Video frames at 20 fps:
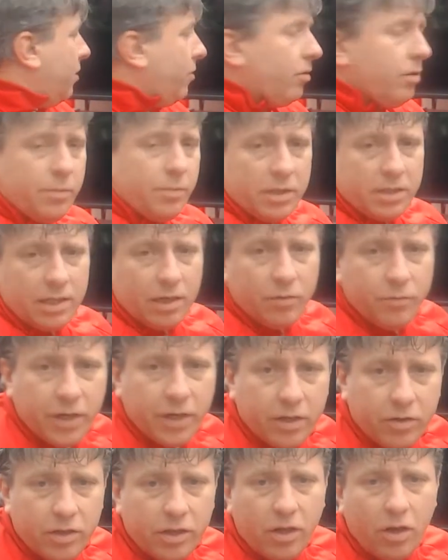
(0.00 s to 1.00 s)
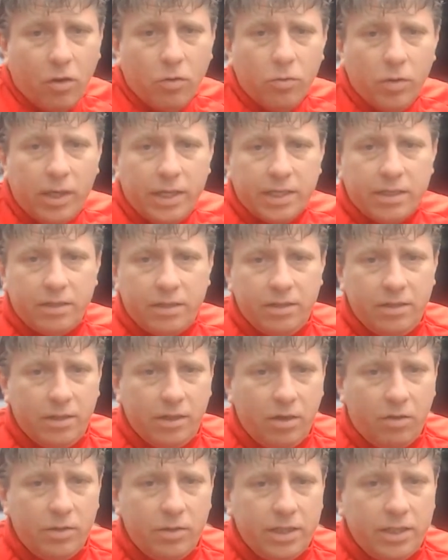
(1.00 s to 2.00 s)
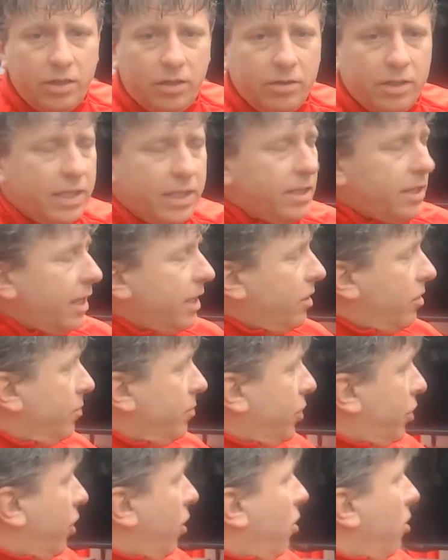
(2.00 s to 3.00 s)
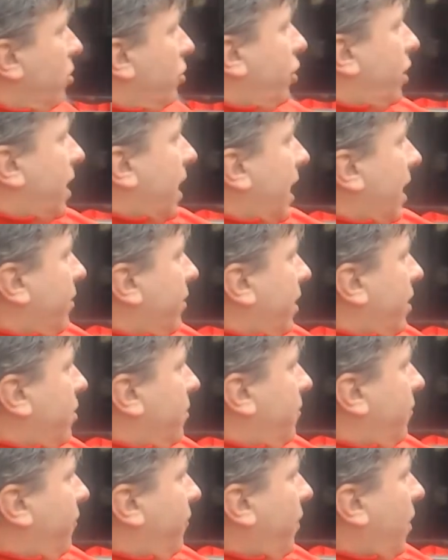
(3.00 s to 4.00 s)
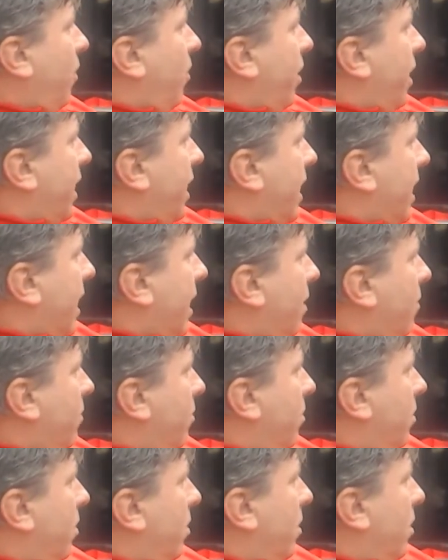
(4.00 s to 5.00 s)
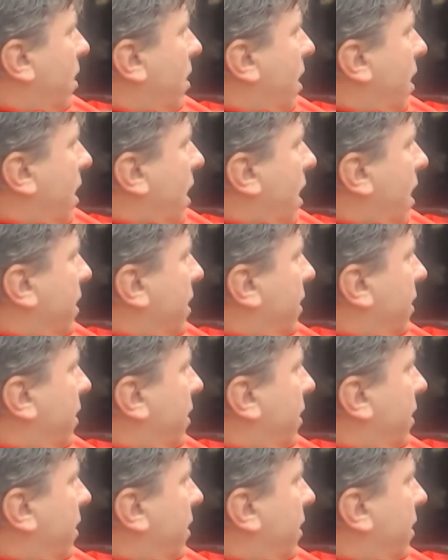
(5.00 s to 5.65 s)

myself, you know, the goalies on this, they come charging out, they come flying out, and